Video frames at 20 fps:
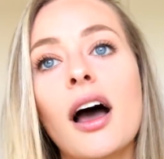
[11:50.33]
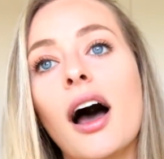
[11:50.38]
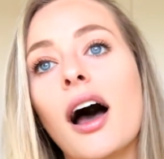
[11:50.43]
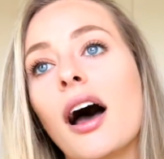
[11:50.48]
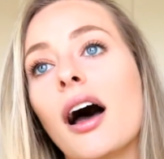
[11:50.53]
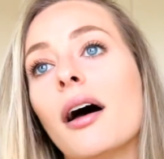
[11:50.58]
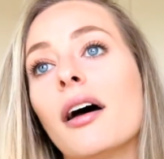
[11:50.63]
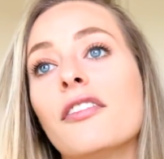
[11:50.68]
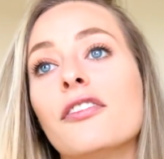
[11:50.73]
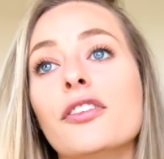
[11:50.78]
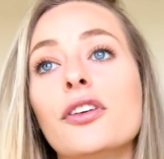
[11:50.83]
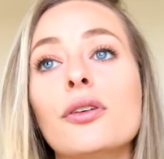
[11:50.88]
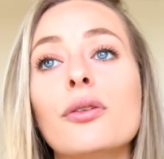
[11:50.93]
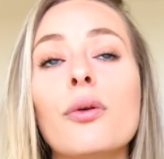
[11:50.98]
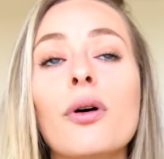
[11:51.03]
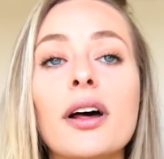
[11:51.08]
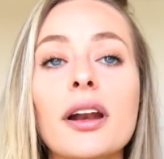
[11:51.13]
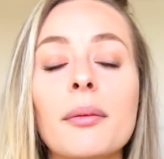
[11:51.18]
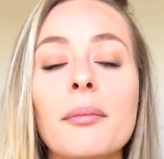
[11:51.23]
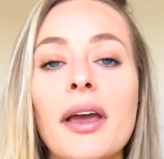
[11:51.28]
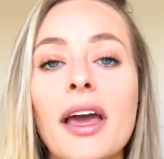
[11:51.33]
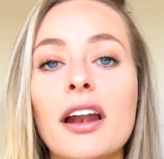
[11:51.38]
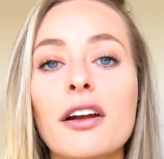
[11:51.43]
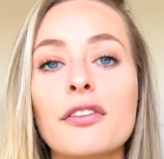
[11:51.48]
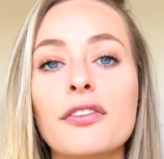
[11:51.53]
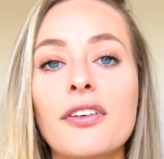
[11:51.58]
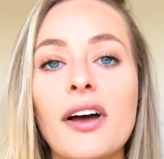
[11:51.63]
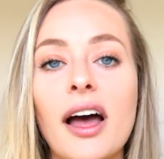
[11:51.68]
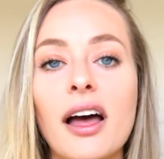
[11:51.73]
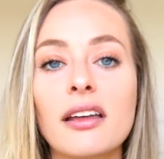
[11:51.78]
If you want to
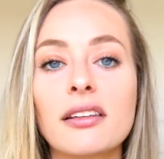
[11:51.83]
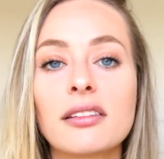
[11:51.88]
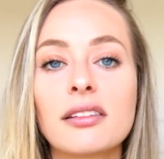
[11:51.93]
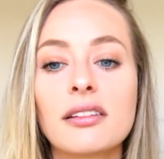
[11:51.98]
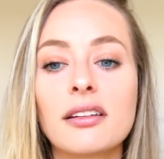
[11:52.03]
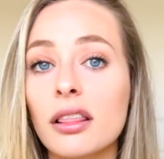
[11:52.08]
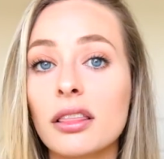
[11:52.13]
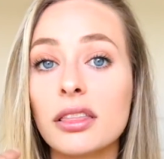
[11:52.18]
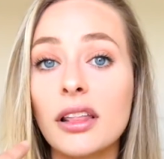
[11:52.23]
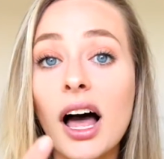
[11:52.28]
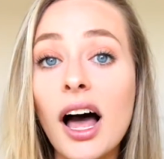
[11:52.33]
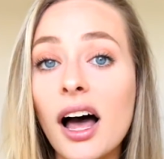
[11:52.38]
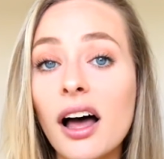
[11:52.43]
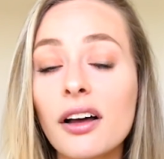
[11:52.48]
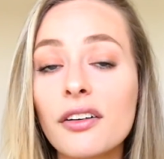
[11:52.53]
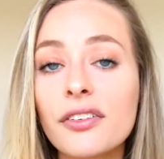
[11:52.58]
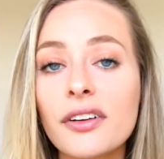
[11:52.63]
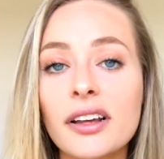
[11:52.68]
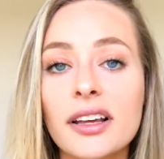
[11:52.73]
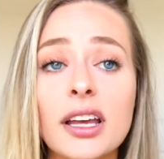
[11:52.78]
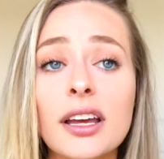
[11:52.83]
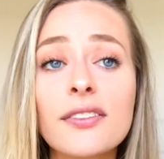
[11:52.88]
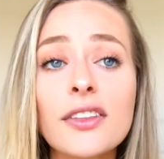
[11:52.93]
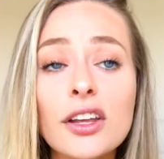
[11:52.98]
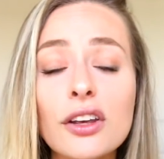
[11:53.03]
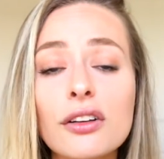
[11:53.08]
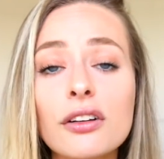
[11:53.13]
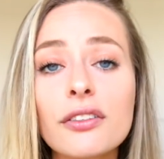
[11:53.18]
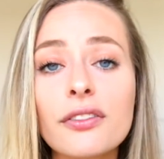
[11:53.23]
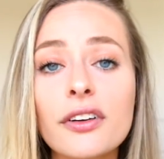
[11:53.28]
manifest love, give the
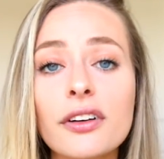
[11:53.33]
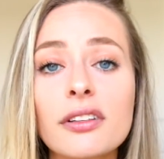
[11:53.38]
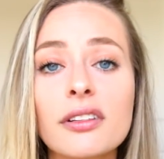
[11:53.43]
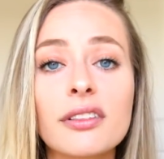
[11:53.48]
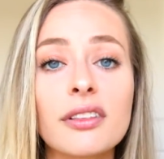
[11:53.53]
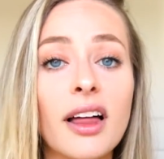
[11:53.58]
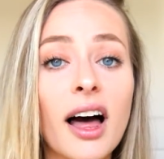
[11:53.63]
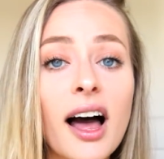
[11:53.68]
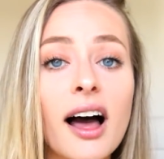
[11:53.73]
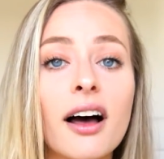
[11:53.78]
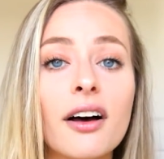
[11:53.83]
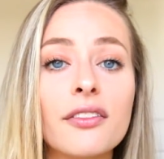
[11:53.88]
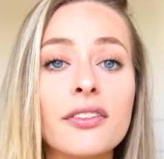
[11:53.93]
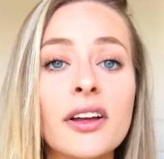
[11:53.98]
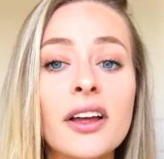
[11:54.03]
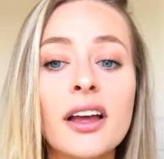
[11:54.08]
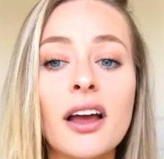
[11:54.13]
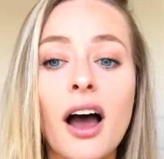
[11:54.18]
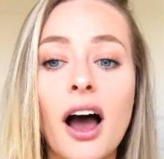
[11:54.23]
universe love.